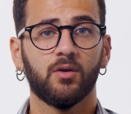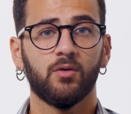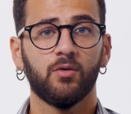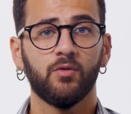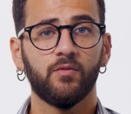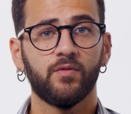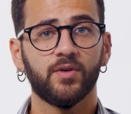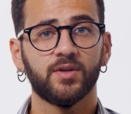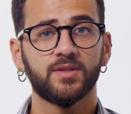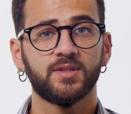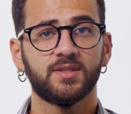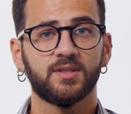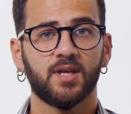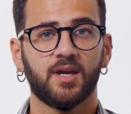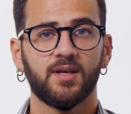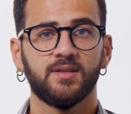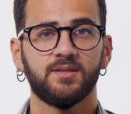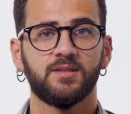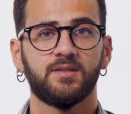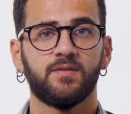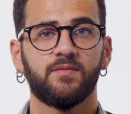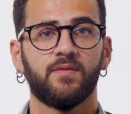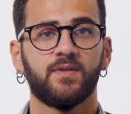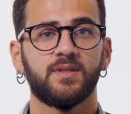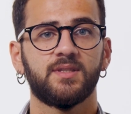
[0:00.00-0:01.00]

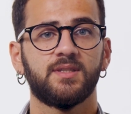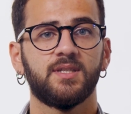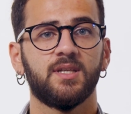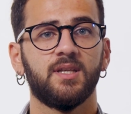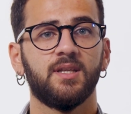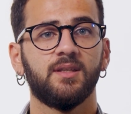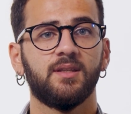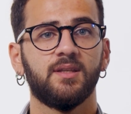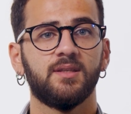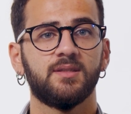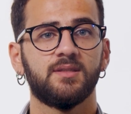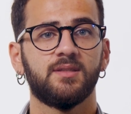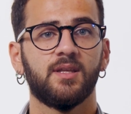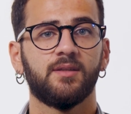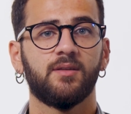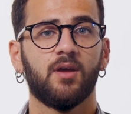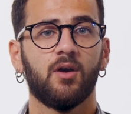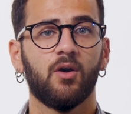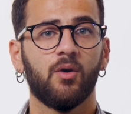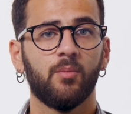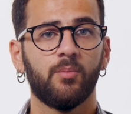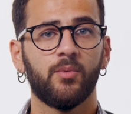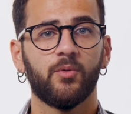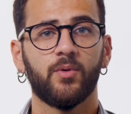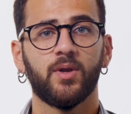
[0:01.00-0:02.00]
oversized facilities that
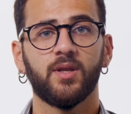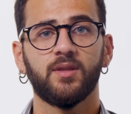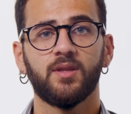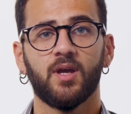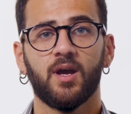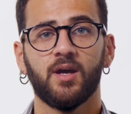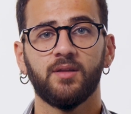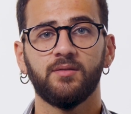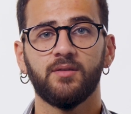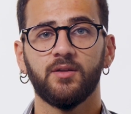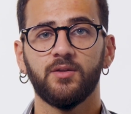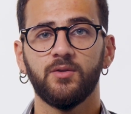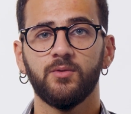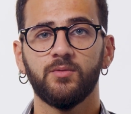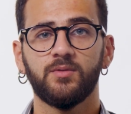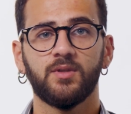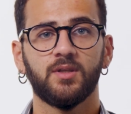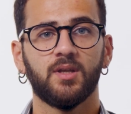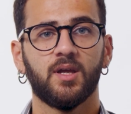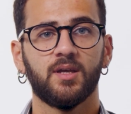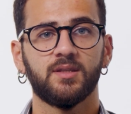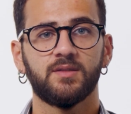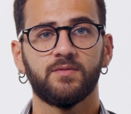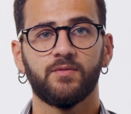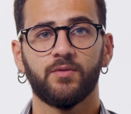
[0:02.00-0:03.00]
operate
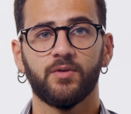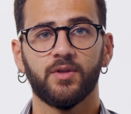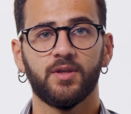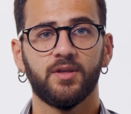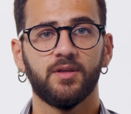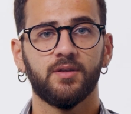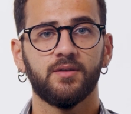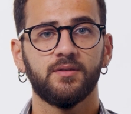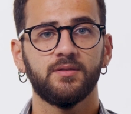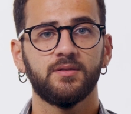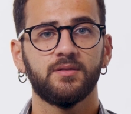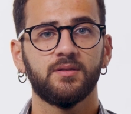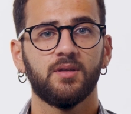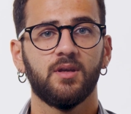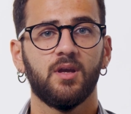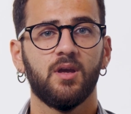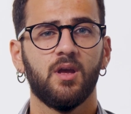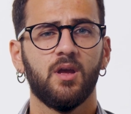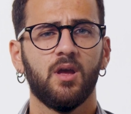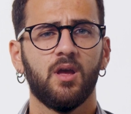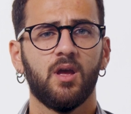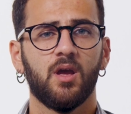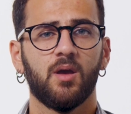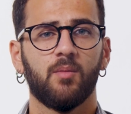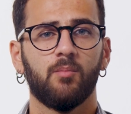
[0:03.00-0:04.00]
underutilized for years,
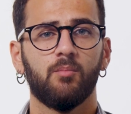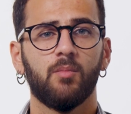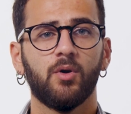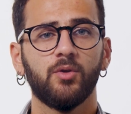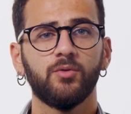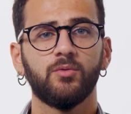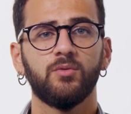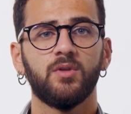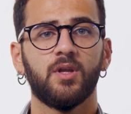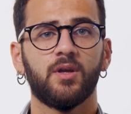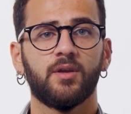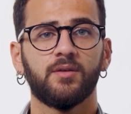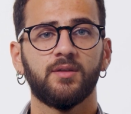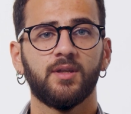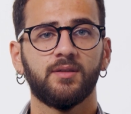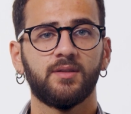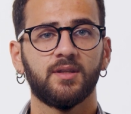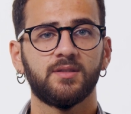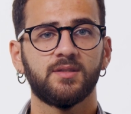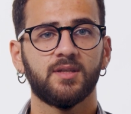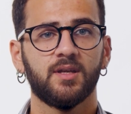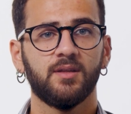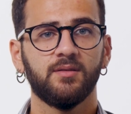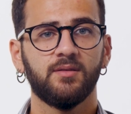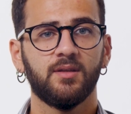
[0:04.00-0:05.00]
modular data
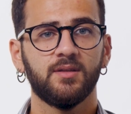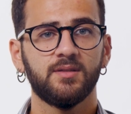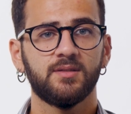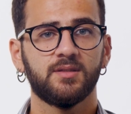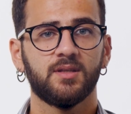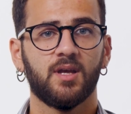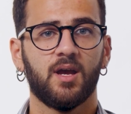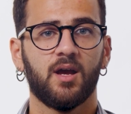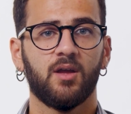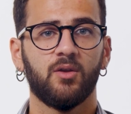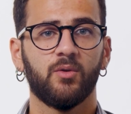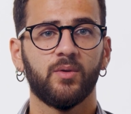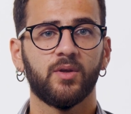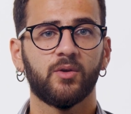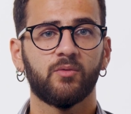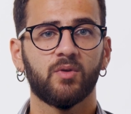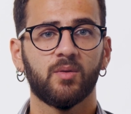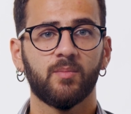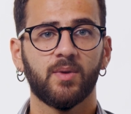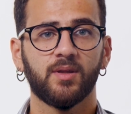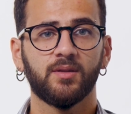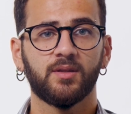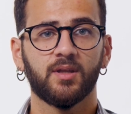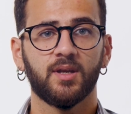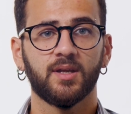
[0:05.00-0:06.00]
centers allow
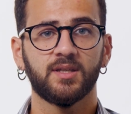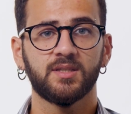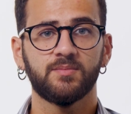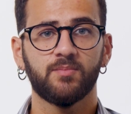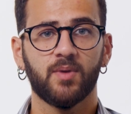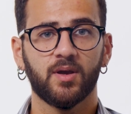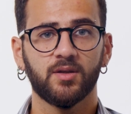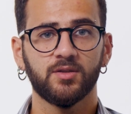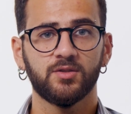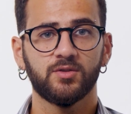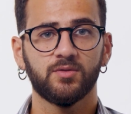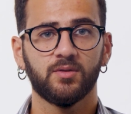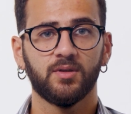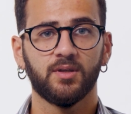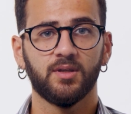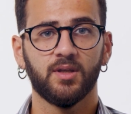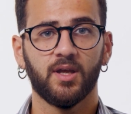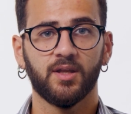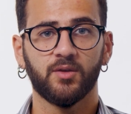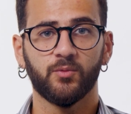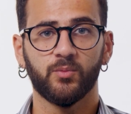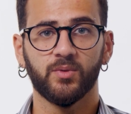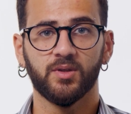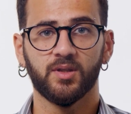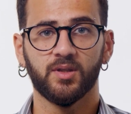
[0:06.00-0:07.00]
incremental expansion in line with